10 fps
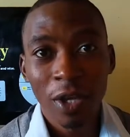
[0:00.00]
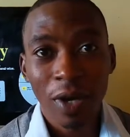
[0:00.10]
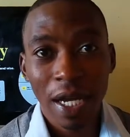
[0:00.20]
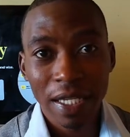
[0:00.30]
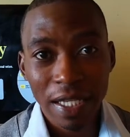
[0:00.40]
You
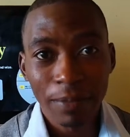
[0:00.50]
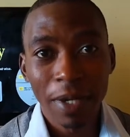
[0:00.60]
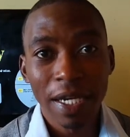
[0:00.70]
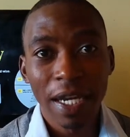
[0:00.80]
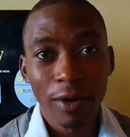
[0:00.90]
can
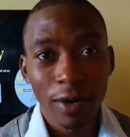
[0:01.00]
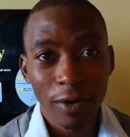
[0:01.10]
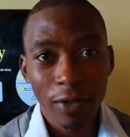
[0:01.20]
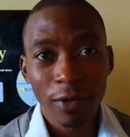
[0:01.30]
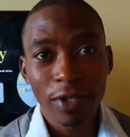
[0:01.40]
simply
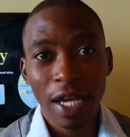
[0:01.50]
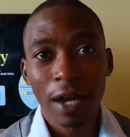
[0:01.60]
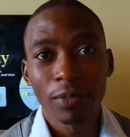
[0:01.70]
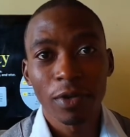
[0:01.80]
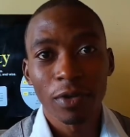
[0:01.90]
download those
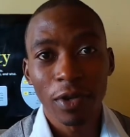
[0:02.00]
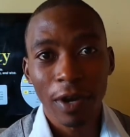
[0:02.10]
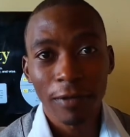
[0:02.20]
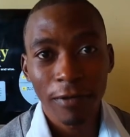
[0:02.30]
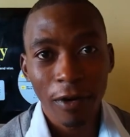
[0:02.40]
apps on
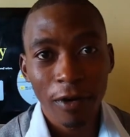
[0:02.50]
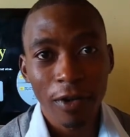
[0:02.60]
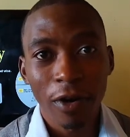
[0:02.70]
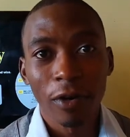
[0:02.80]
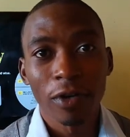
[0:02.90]
your
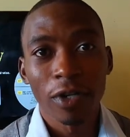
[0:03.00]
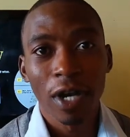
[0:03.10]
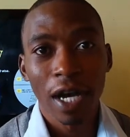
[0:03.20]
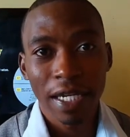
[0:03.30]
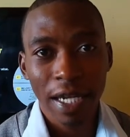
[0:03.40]
phone, on
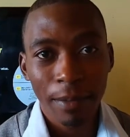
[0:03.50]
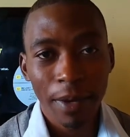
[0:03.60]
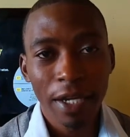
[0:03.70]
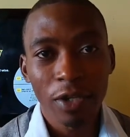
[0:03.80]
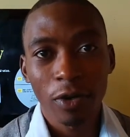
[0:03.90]
your
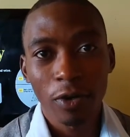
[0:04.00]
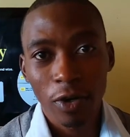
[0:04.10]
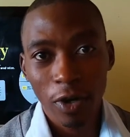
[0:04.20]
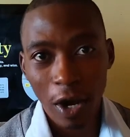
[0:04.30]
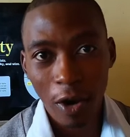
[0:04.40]
tablet, or on
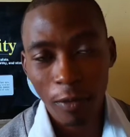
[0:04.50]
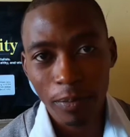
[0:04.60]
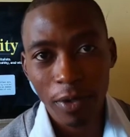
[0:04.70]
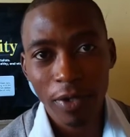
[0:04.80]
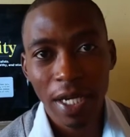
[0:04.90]
your
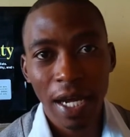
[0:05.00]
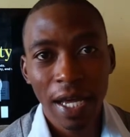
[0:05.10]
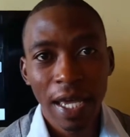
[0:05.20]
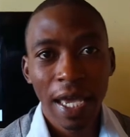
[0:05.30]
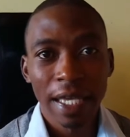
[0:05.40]
computer
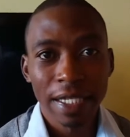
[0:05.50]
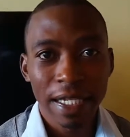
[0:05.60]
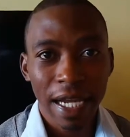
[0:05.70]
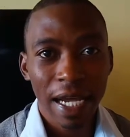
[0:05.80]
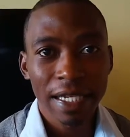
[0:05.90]
and
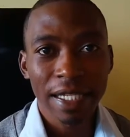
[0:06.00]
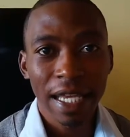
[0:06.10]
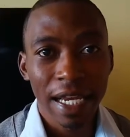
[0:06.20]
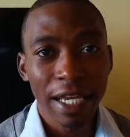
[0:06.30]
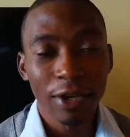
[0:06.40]
start
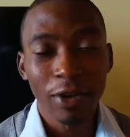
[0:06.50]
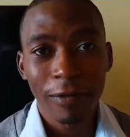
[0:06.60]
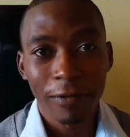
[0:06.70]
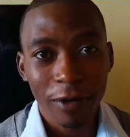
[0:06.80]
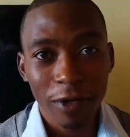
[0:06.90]
selling your
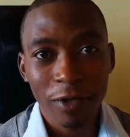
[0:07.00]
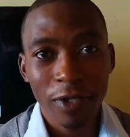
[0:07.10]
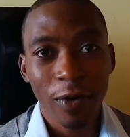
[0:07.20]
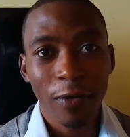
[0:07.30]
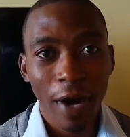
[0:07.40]

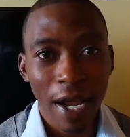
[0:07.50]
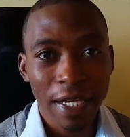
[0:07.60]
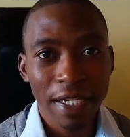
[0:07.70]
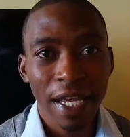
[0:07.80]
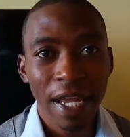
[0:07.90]
photos
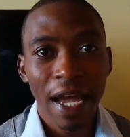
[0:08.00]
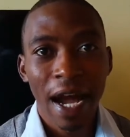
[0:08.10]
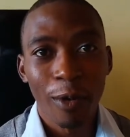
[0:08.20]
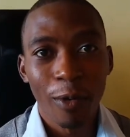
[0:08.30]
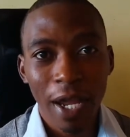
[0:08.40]
right
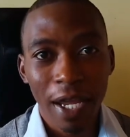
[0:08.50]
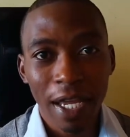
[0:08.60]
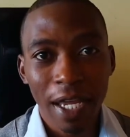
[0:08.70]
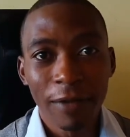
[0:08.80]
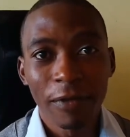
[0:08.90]
away.
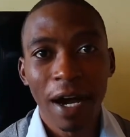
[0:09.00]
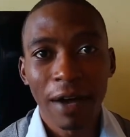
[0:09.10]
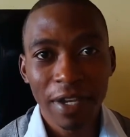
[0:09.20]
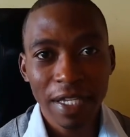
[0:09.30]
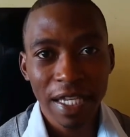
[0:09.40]
If you
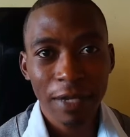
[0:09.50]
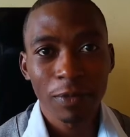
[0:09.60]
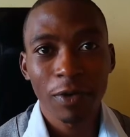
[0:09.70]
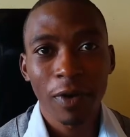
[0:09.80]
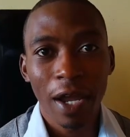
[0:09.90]
haven't
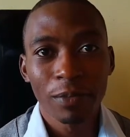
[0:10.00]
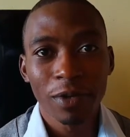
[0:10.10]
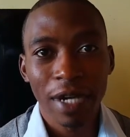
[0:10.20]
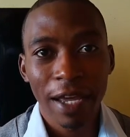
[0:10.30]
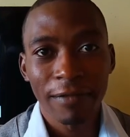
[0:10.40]
subscribed to
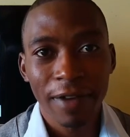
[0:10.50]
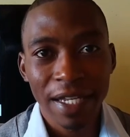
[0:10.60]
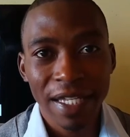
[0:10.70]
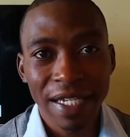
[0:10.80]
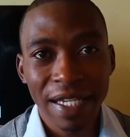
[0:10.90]

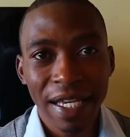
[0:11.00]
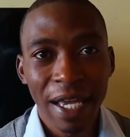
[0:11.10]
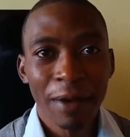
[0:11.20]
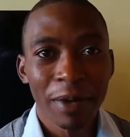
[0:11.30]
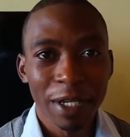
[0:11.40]
LifeVersity,
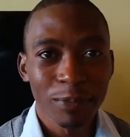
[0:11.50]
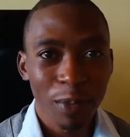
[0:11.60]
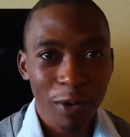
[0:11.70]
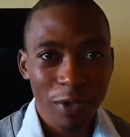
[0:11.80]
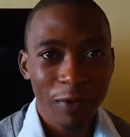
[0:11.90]
please
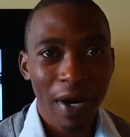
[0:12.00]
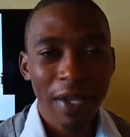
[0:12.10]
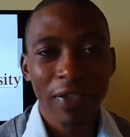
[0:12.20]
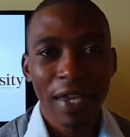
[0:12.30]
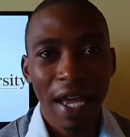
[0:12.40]
pause right
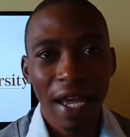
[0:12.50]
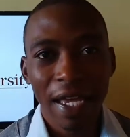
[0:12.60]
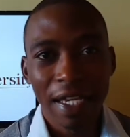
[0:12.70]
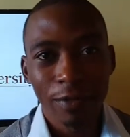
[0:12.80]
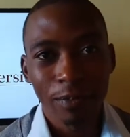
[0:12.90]
there
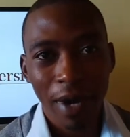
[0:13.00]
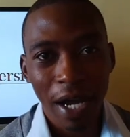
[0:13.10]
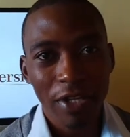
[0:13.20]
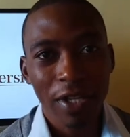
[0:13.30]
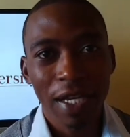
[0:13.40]
and
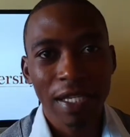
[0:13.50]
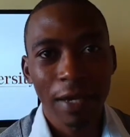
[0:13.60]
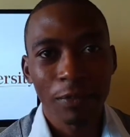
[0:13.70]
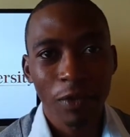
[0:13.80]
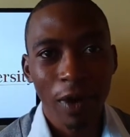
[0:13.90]
smash that
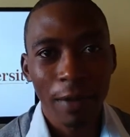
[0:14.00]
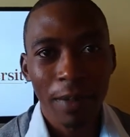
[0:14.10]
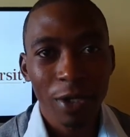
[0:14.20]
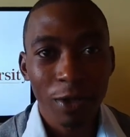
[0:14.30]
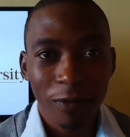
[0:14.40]
subscribe
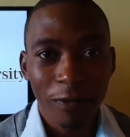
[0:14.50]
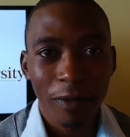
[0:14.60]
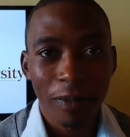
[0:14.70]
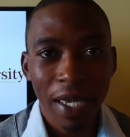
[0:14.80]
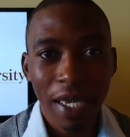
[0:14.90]
button for
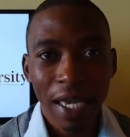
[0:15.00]
me.